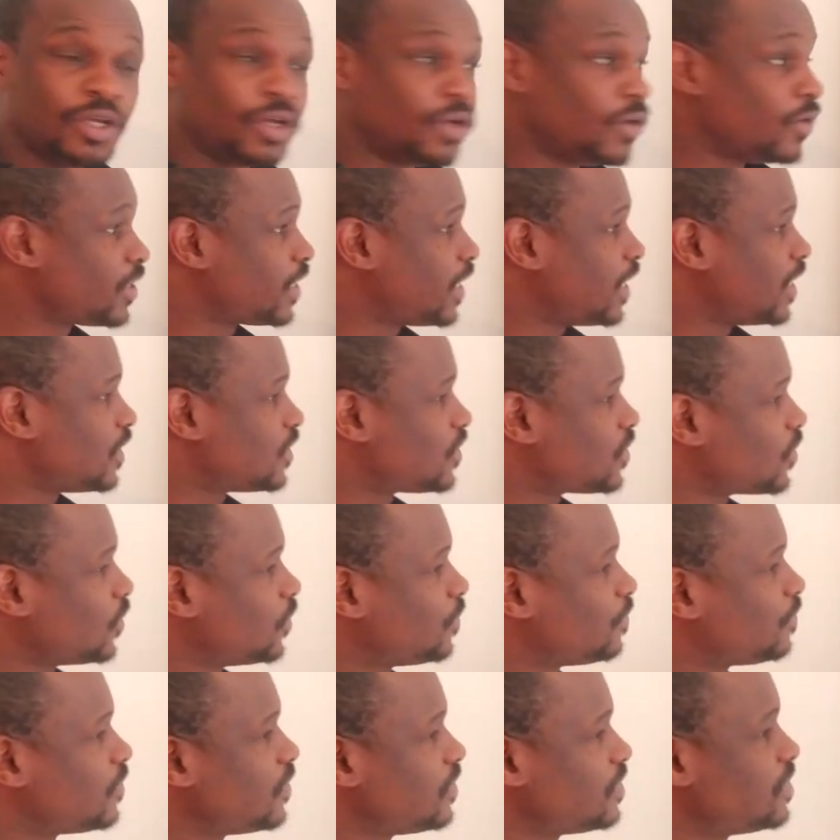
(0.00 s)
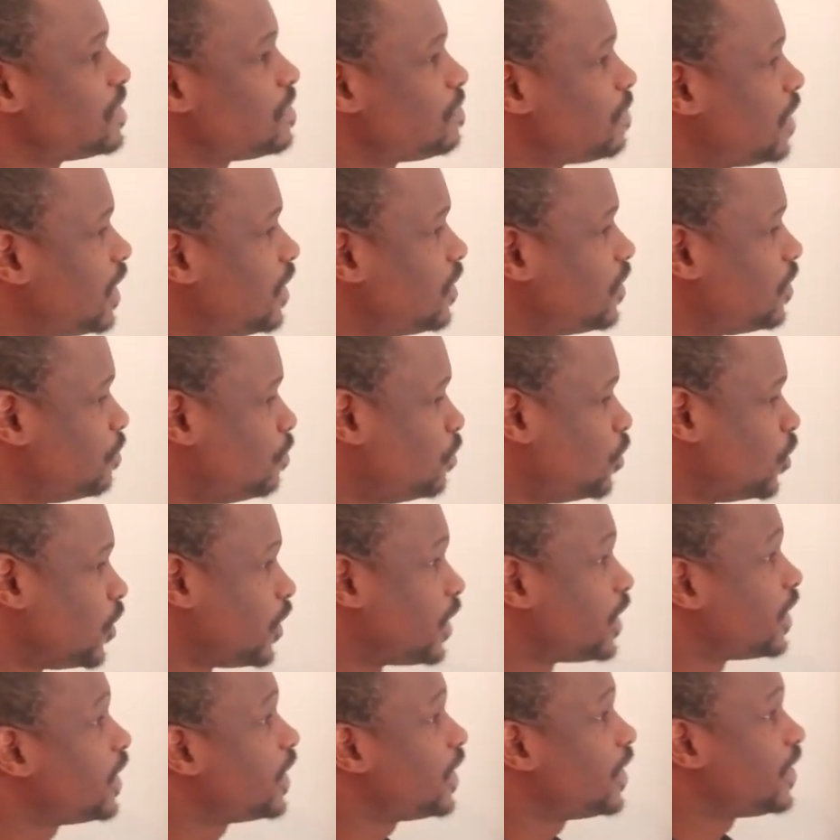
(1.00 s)
Okay, so this is my little
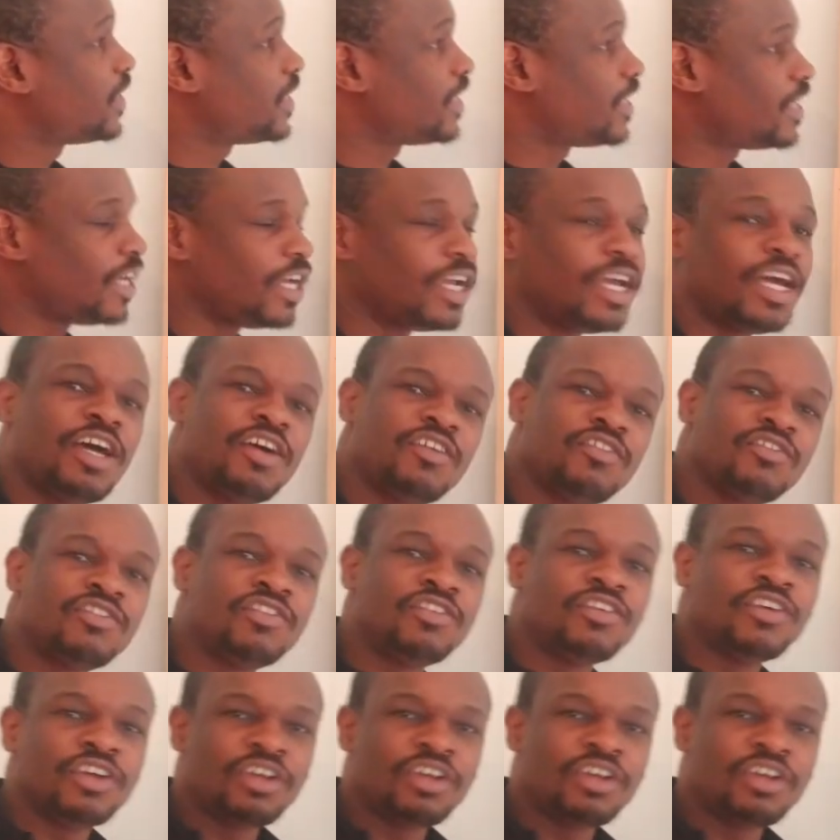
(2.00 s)
board here that I have.